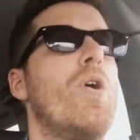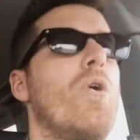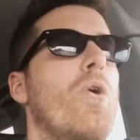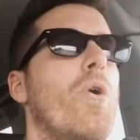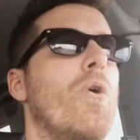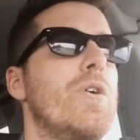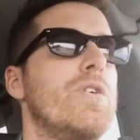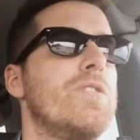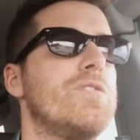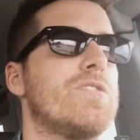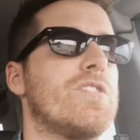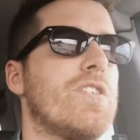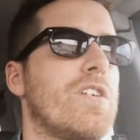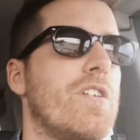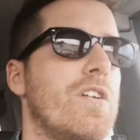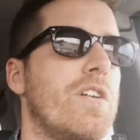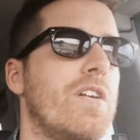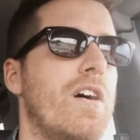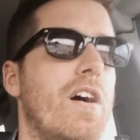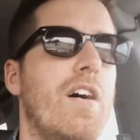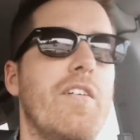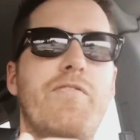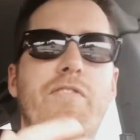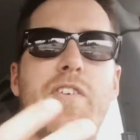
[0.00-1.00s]
or you
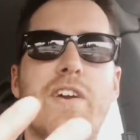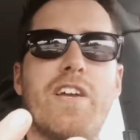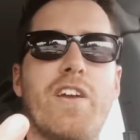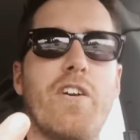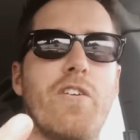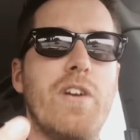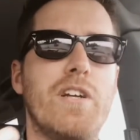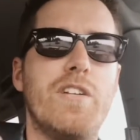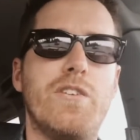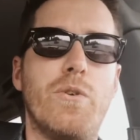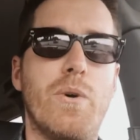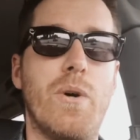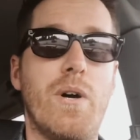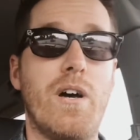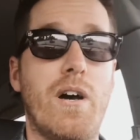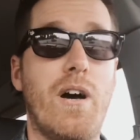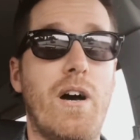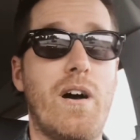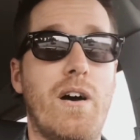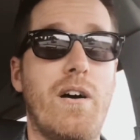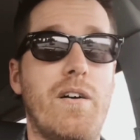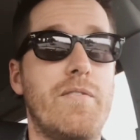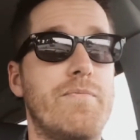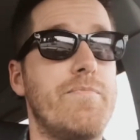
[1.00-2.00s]
turn a figure into
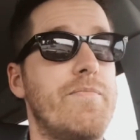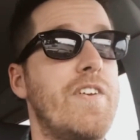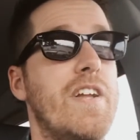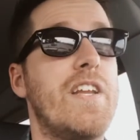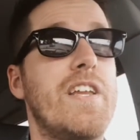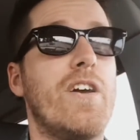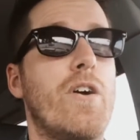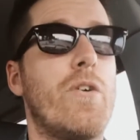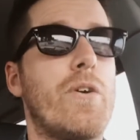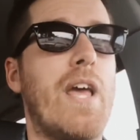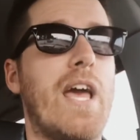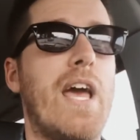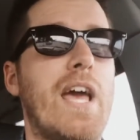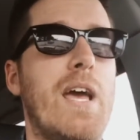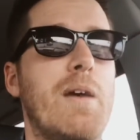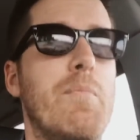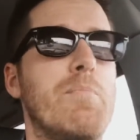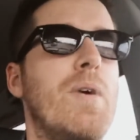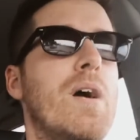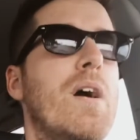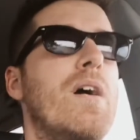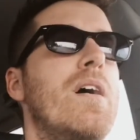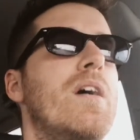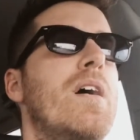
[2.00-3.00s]
a video
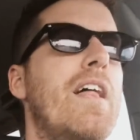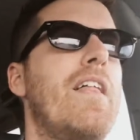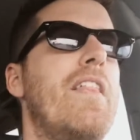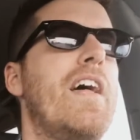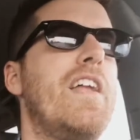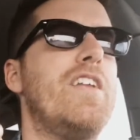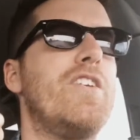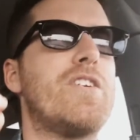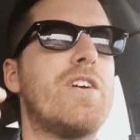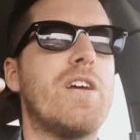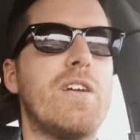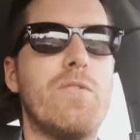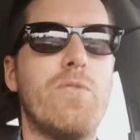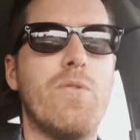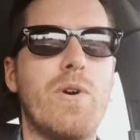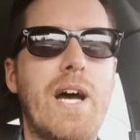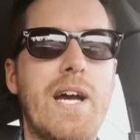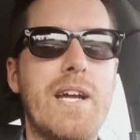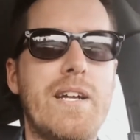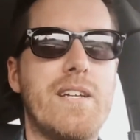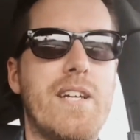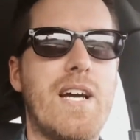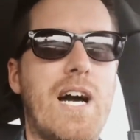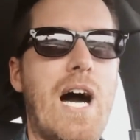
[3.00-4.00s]
game. Then you can
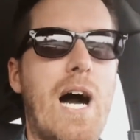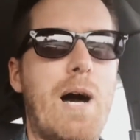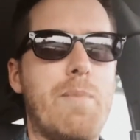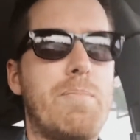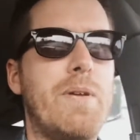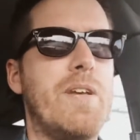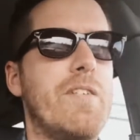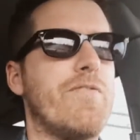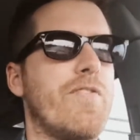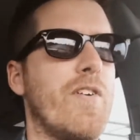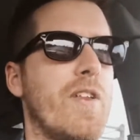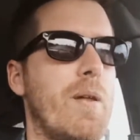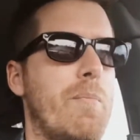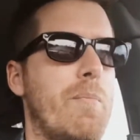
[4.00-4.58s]
write copy for